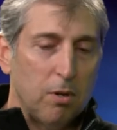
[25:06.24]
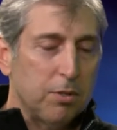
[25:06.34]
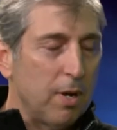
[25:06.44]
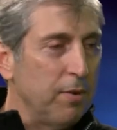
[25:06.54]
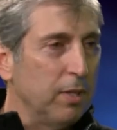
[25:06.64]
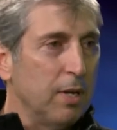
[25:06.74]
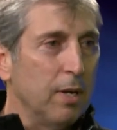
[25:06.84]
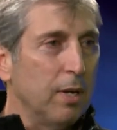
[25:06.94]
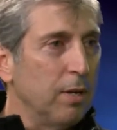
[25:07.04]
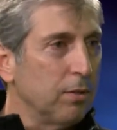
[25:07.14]
Close to
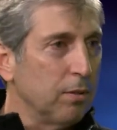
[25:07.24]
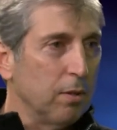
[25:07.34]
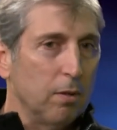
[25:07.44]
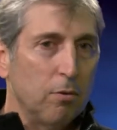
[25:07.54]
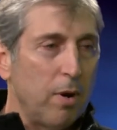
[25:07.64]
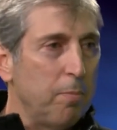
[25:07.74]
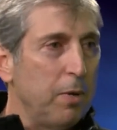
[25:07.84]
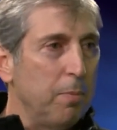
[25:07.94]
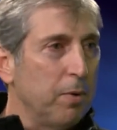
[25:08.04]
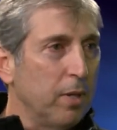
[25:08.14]
everything, and the great
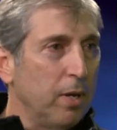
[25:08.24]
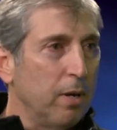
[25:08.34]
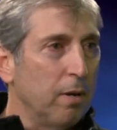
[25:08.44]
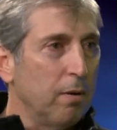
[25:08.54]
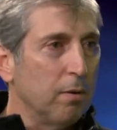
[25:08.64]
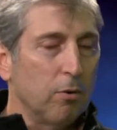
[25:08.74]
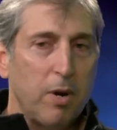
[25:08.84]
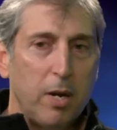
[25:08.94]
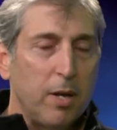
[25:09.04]
people here, great